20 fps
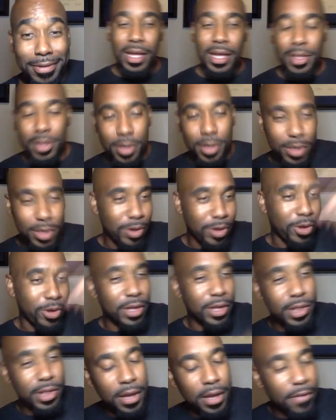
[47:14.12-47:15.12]
It's the
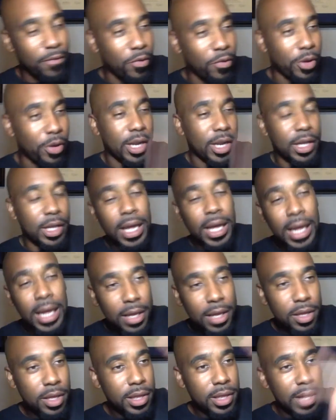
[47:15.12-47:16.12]
circus, the avoid.
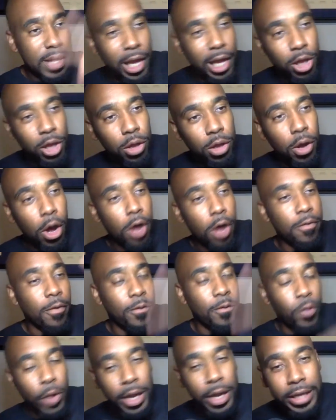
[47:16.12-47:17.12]
It's a cycle of
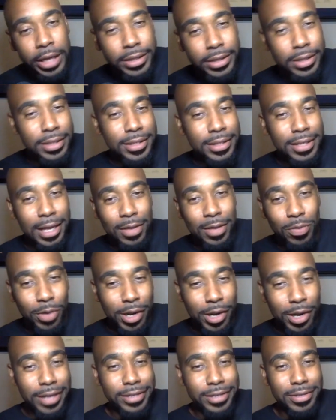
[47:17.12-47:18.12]
avoidance. That's what
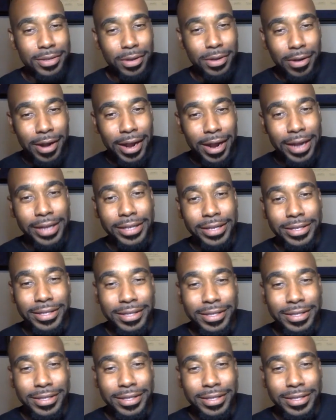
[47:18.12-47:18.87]
it is. All right.